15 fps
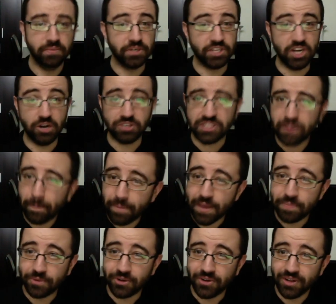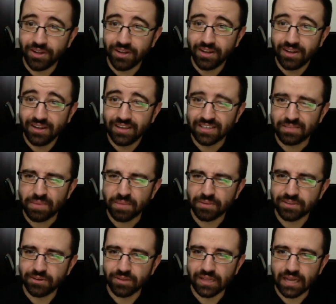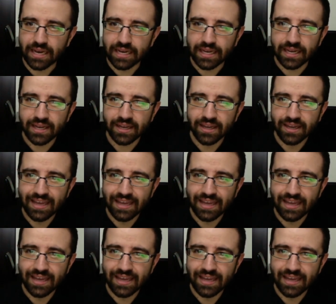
But you know, some people don't like